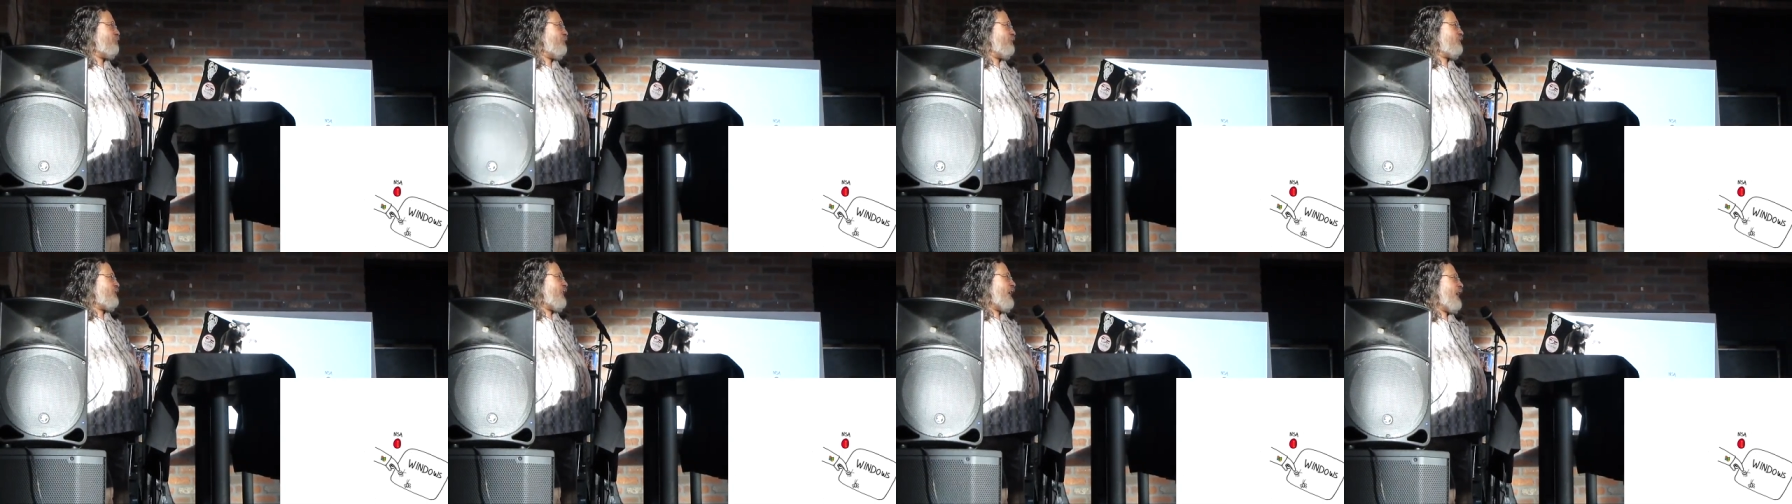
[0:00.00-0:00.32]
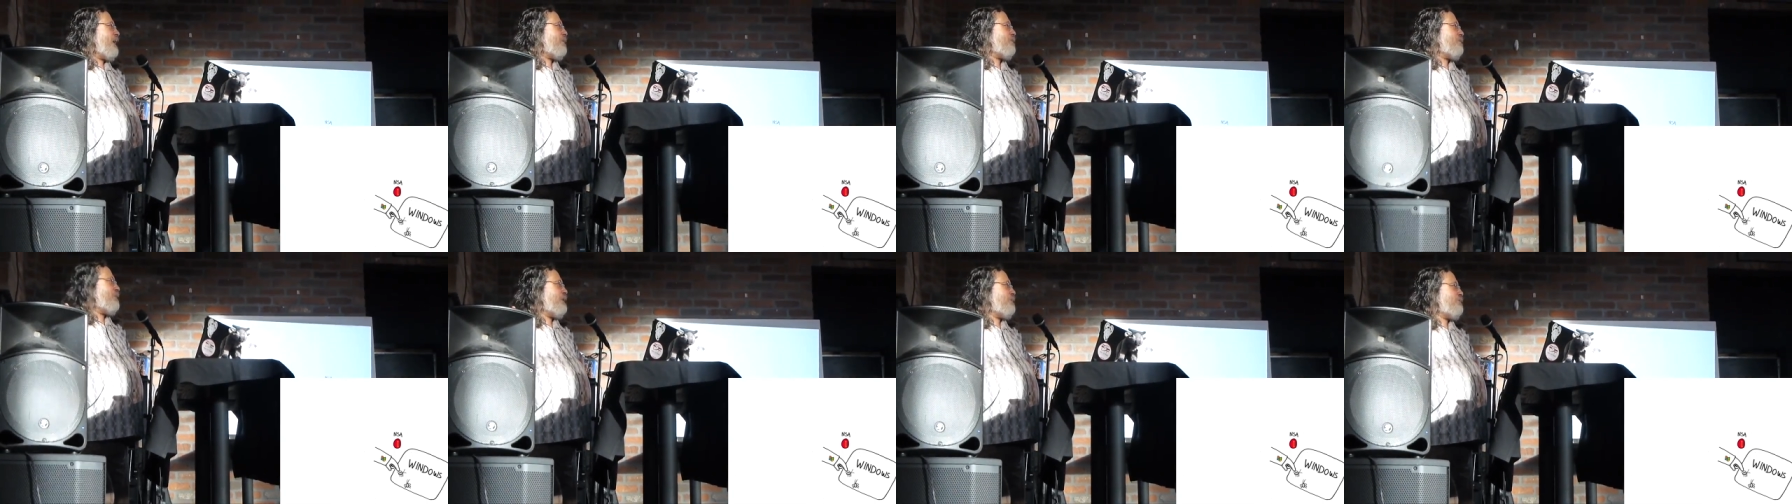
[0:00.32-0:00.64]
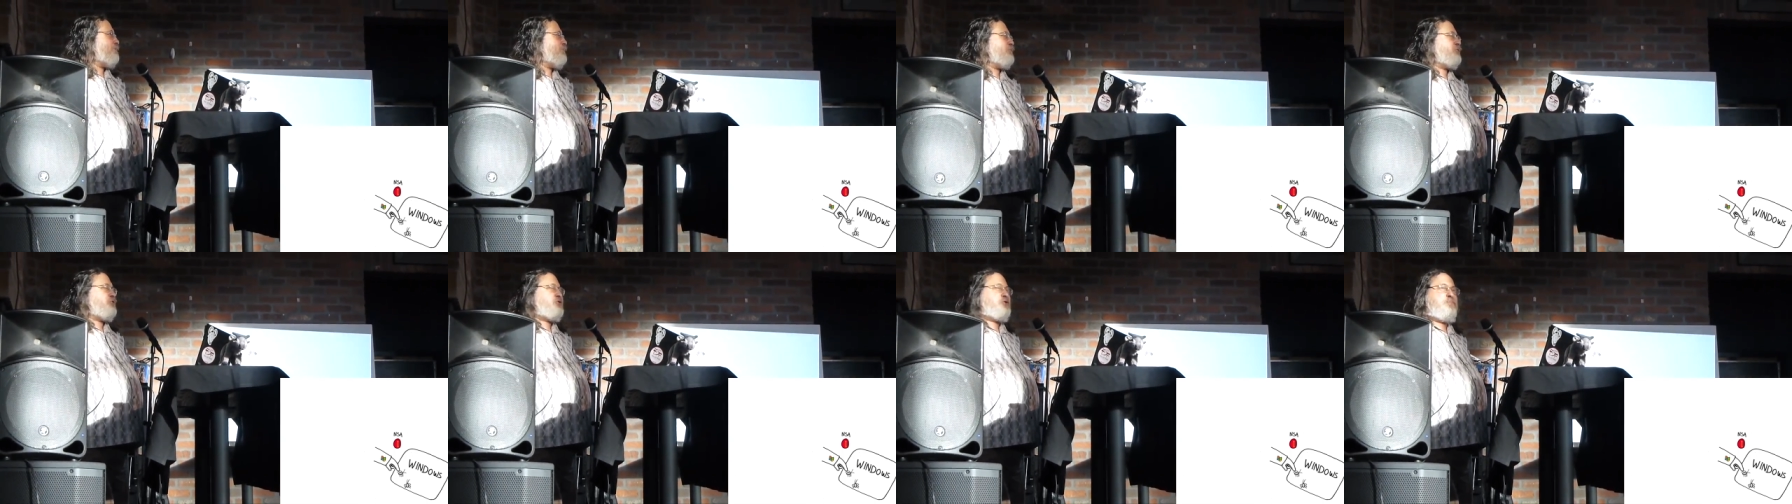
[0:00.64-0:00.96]
to attack
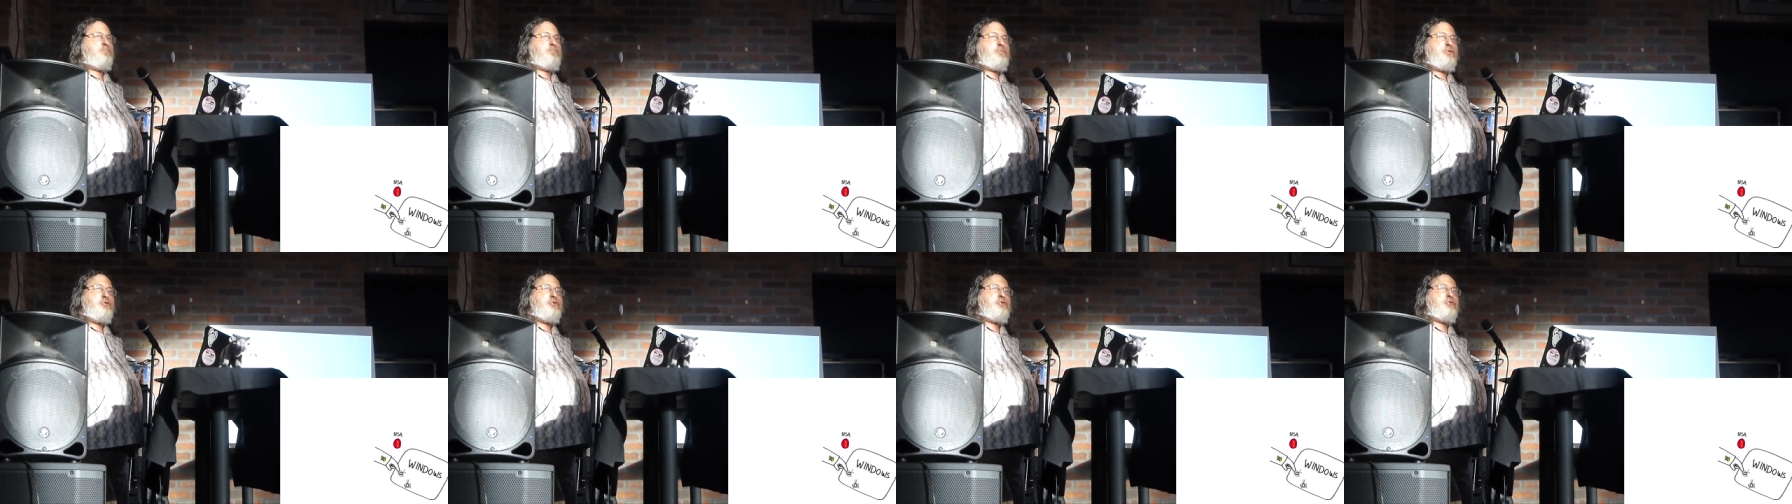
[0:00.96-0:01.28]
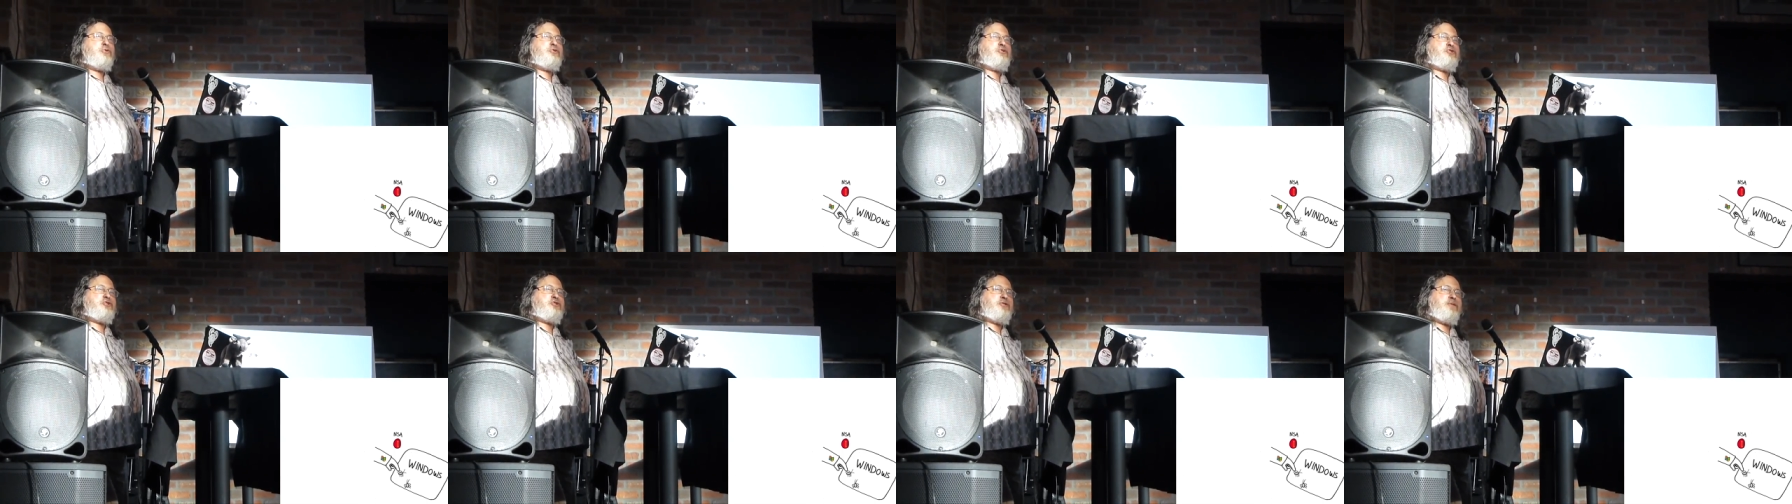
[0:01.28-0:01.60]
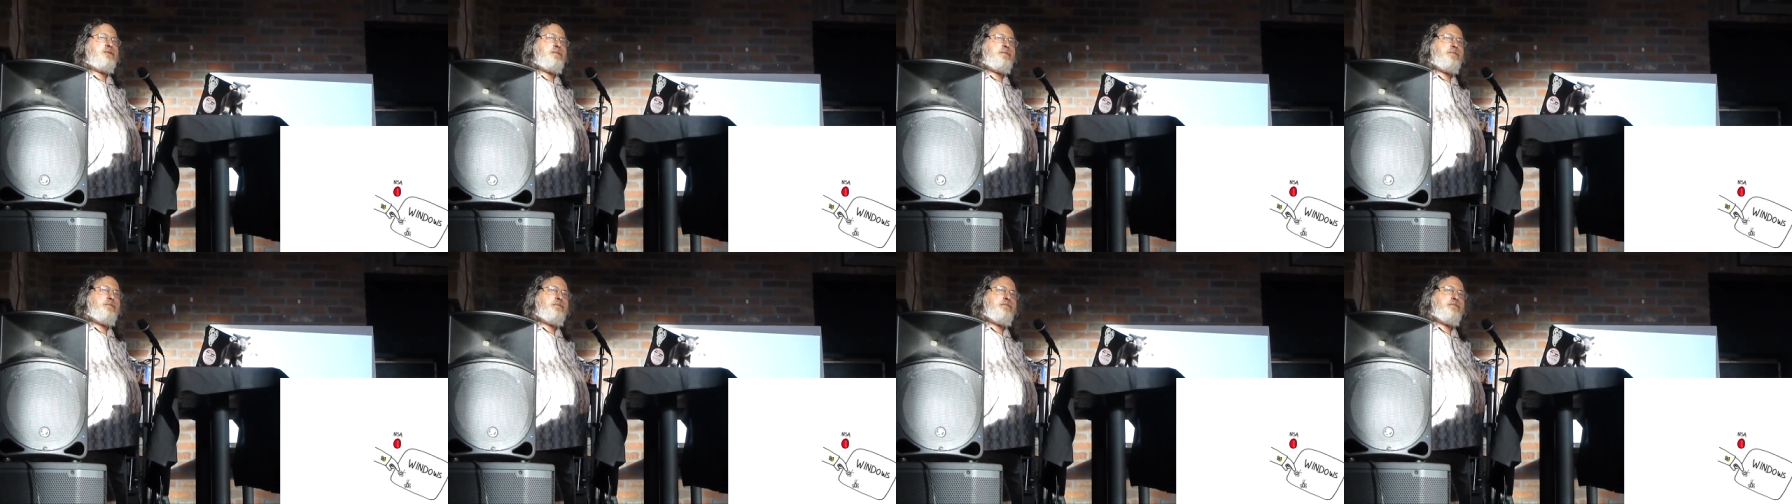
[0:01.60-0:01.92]
people's
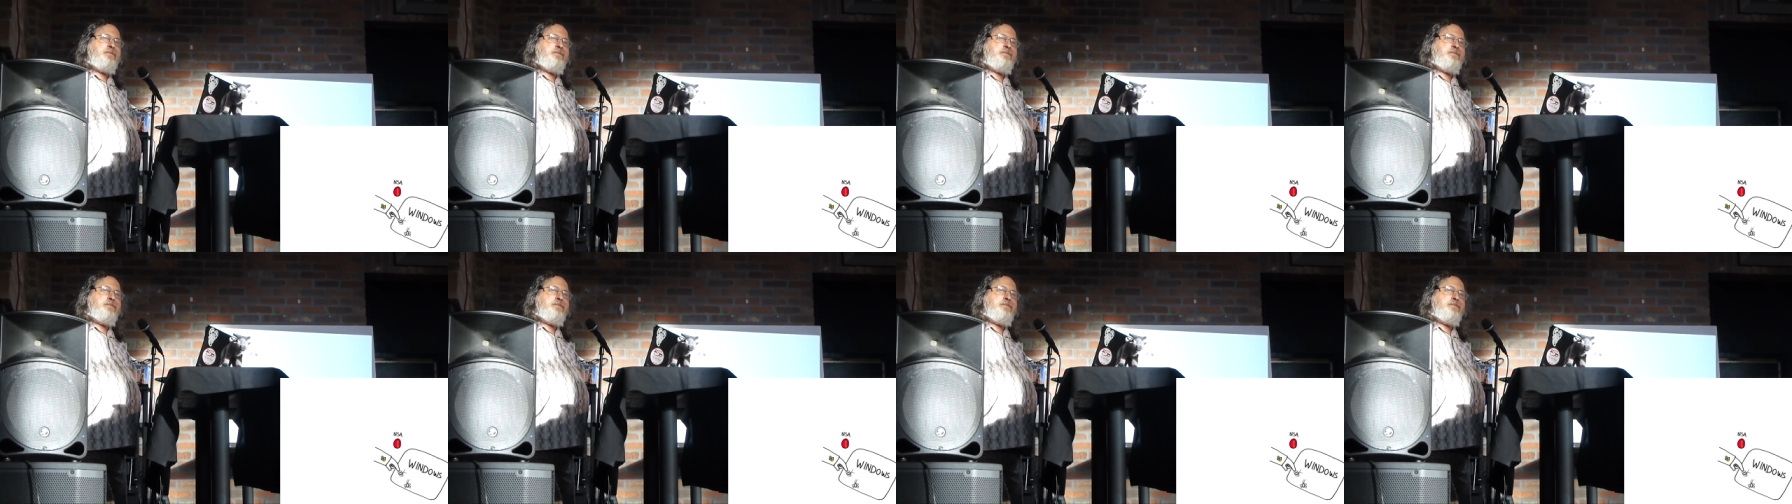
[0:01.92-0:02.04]
computers.